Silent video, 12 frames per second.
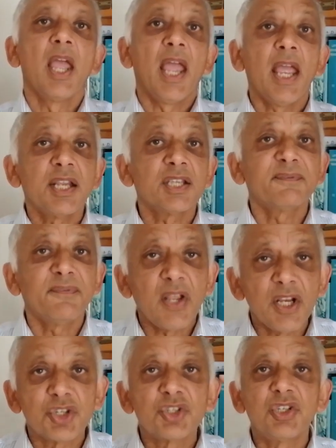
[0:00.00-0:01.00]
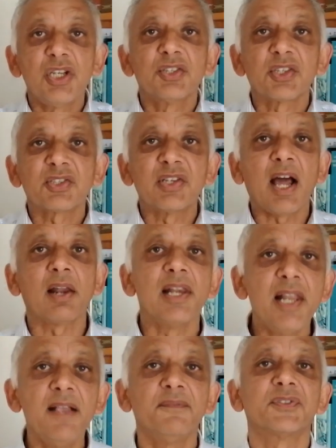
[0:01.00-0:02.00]
It is finished. Jesus now
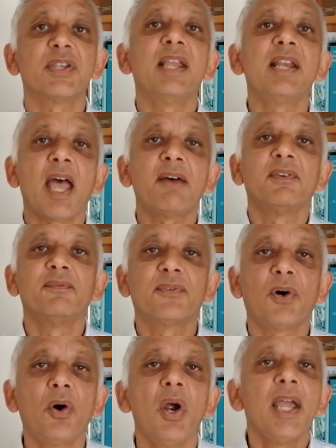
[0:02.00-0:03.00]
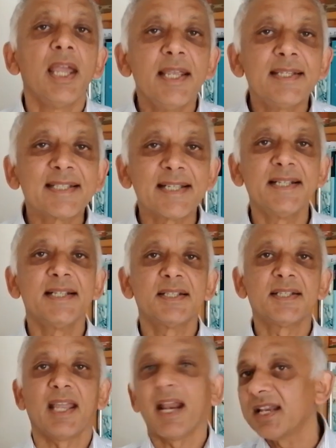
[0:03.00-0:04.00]
lives in heaven for eternity,